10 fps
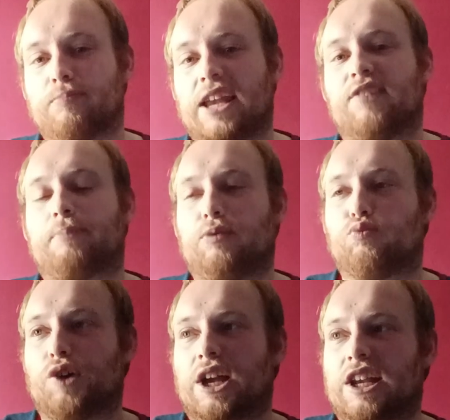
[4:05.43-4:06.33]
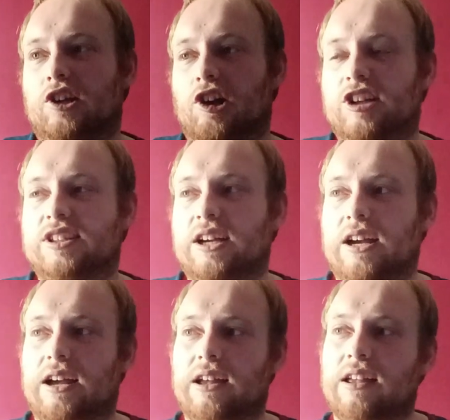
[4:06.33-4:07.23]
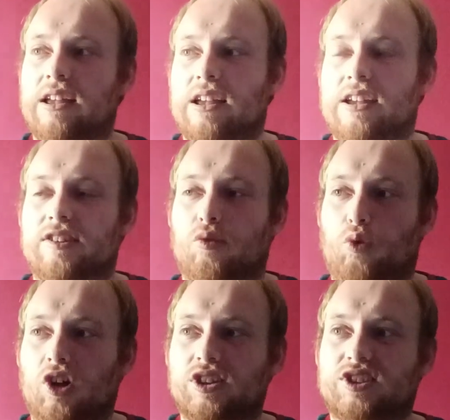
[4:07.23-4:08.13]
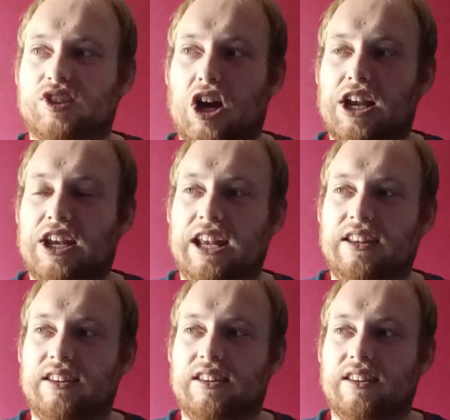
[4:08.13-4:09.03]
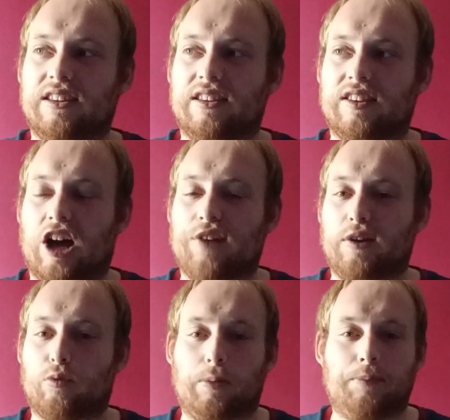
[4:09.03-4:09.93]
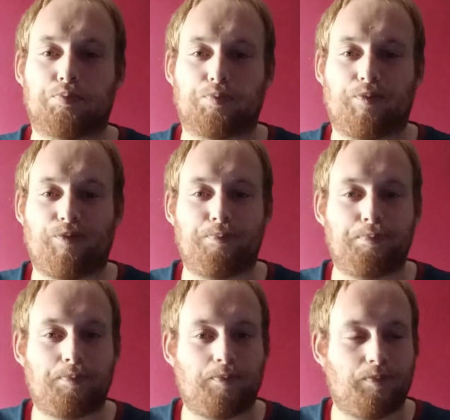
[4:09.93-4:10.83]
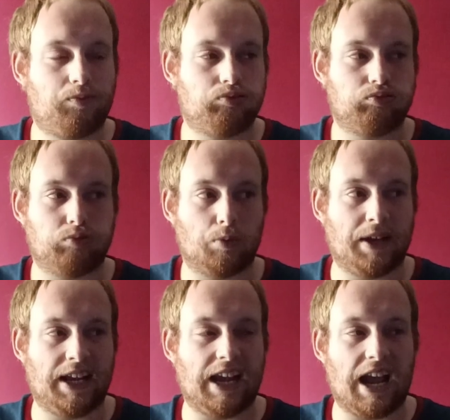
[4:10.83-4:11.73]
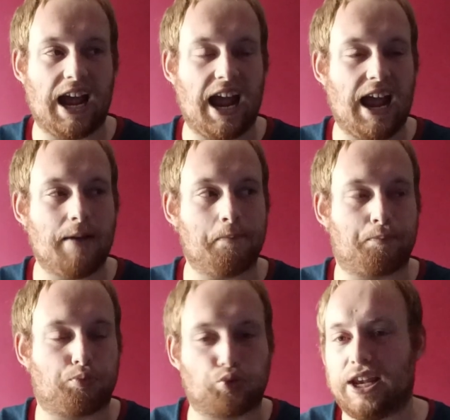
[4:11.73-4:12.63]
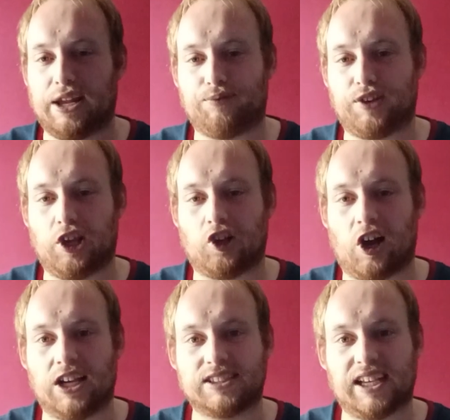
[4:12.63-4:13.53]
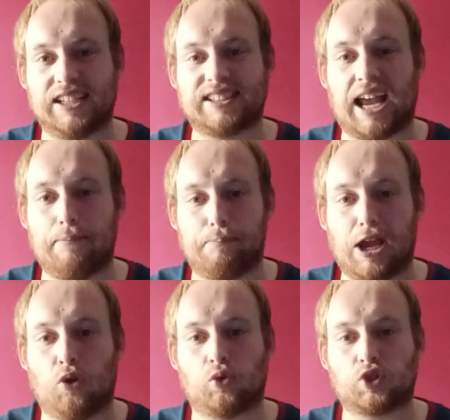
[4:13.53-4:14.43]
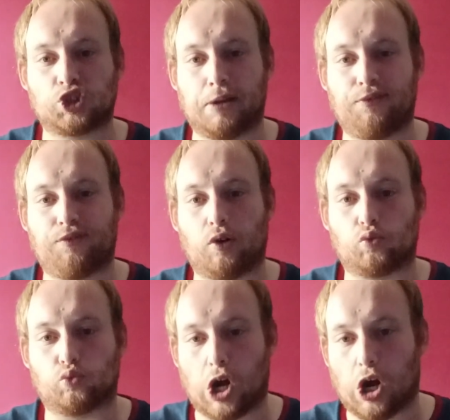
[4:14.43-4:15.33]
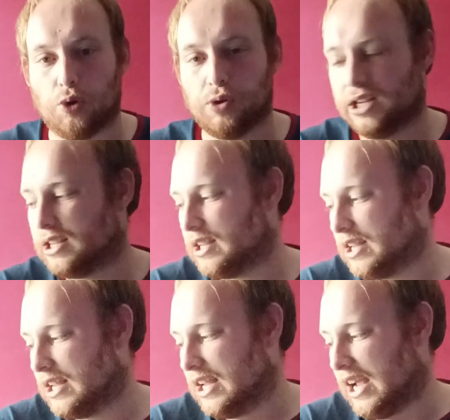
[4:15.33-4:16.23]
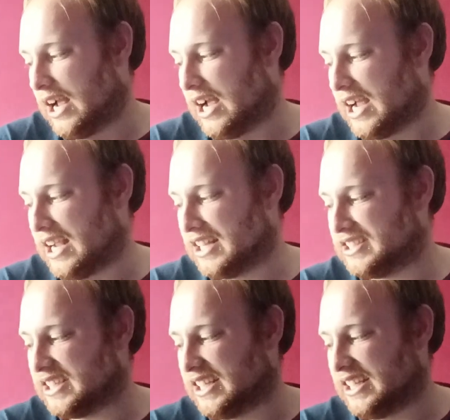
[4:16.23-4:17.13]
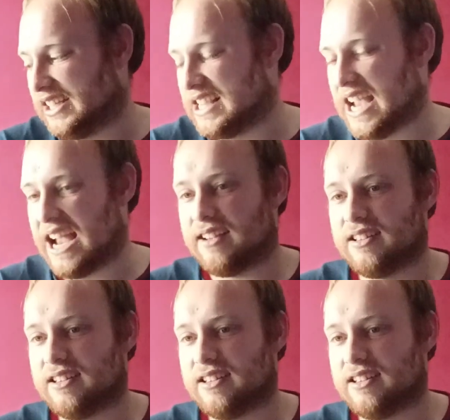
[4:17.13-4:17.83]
made have been really good. The one signing that I think will be will be brilliant for you guys is Emile Smith Rowe. And yeah.